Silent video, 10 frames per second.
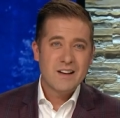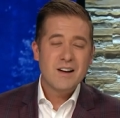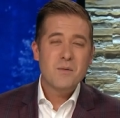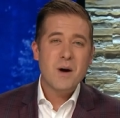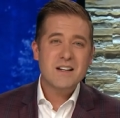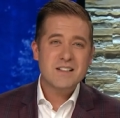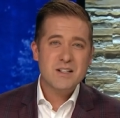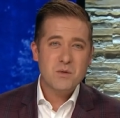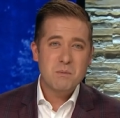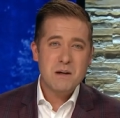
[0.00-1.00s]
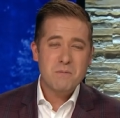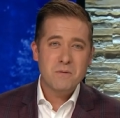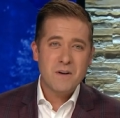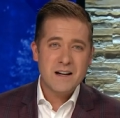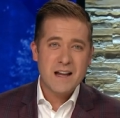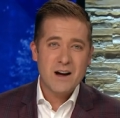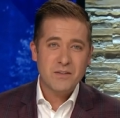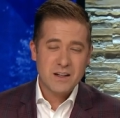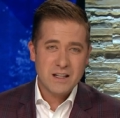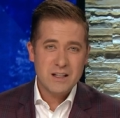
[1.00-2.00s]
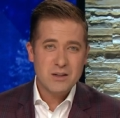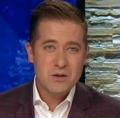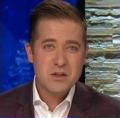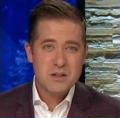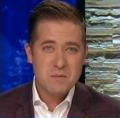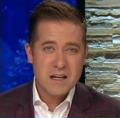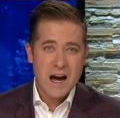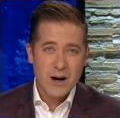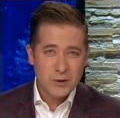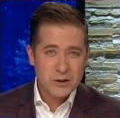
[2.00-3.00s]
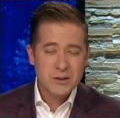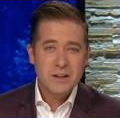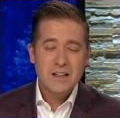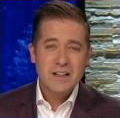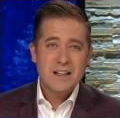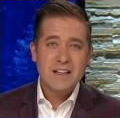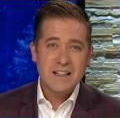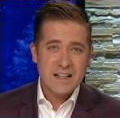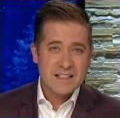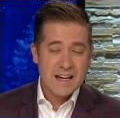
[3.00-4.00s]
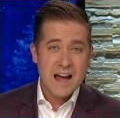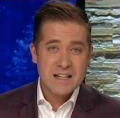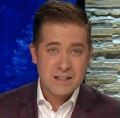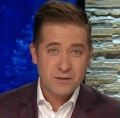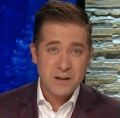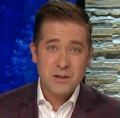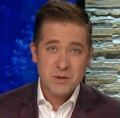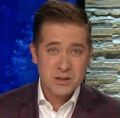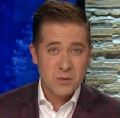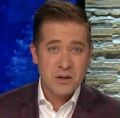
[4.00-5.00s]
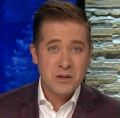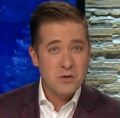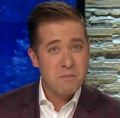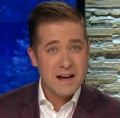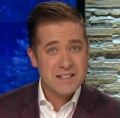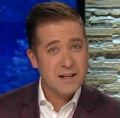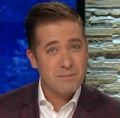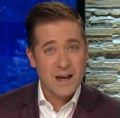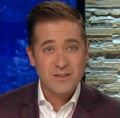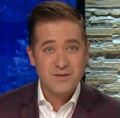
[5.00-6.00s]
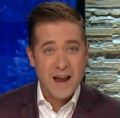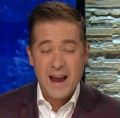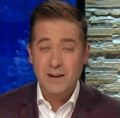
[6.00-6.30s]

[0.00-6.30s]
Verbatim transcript: Mike says when people find out that he used to be Howler, he gets asked if he was the one who messed up that fan.